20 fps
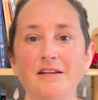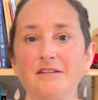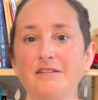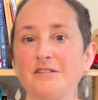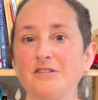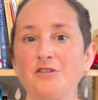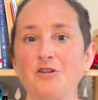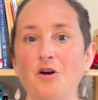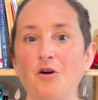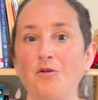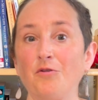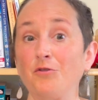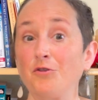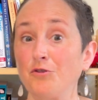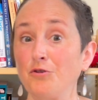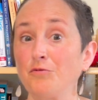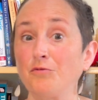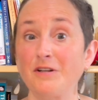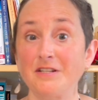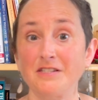
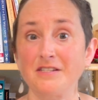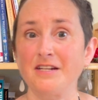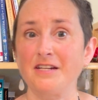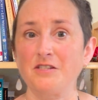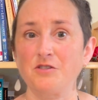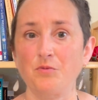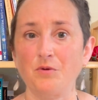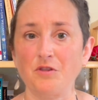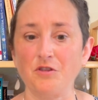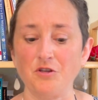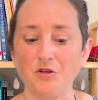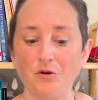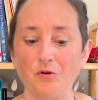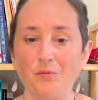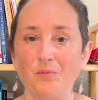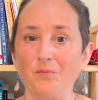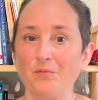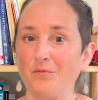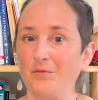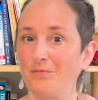resonates with you
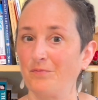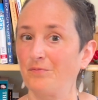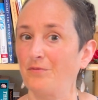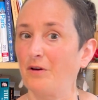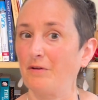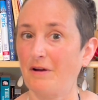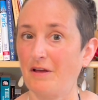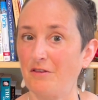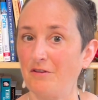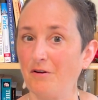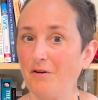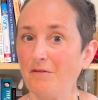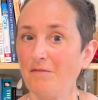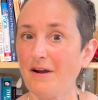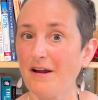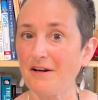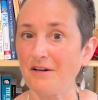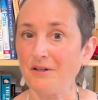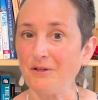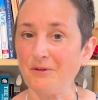around a
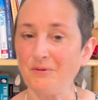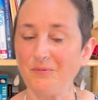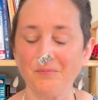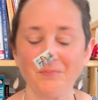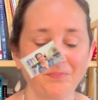rattle.